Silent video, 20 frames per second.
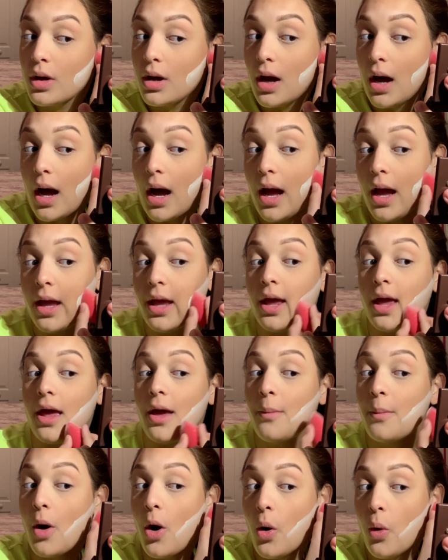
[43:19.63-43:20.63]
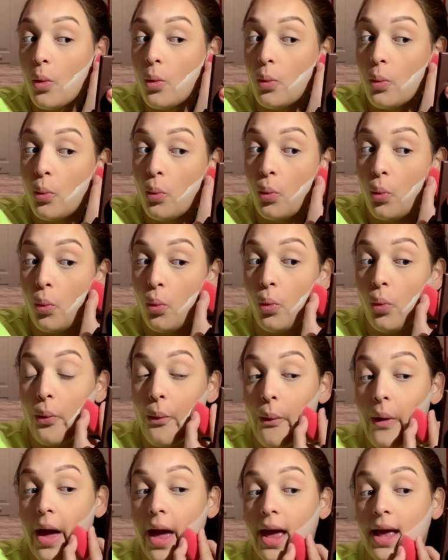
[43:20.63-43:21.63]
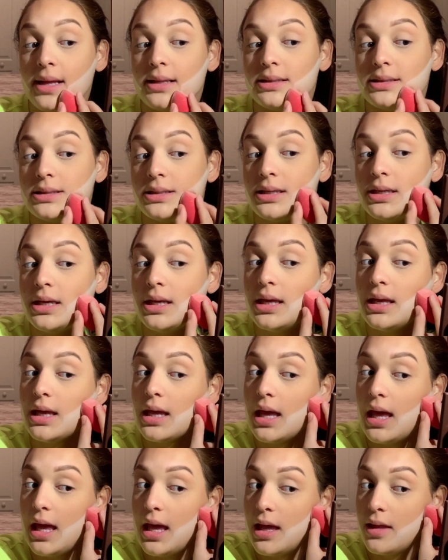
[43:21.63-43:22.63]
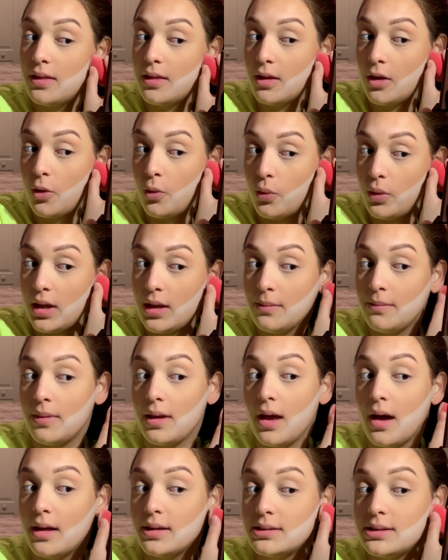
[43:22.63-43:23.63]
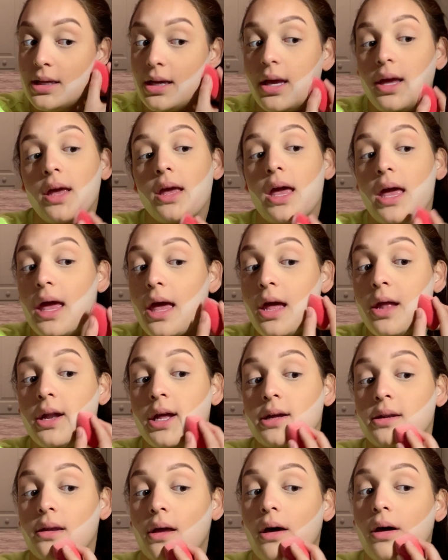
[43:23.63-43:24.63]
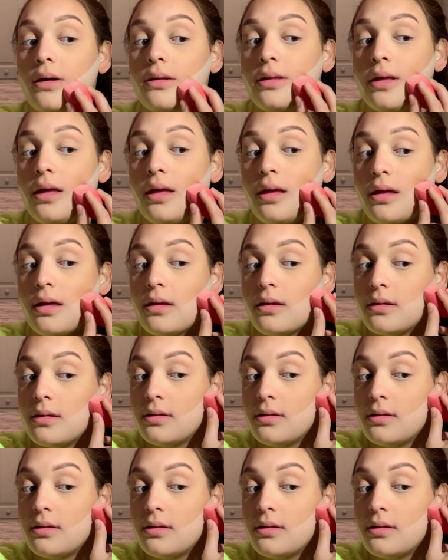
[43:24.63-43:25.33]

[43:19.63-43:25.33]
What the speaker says: I am waiting. And Queen Beyonce and Adele. Like